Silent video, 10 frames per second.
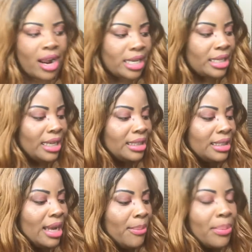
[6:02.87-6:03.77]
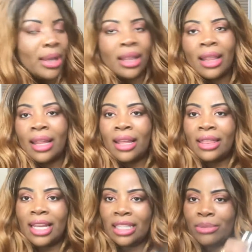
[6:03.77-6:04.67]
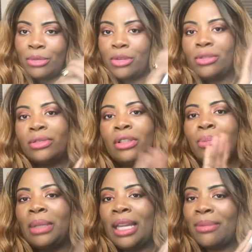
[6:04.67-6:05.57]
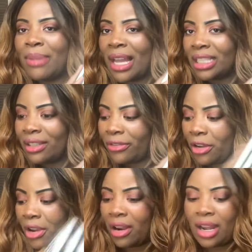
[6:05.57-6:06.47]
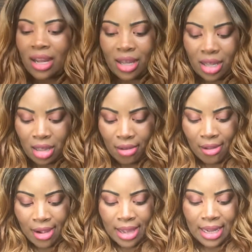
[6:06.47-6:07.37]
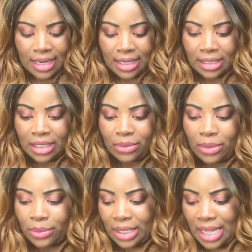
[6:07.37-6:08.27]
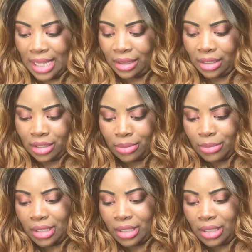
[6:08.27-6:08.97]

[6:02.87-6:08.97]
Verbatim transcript: All right, next up, let's move to Play by Sephora. And let's see what we got this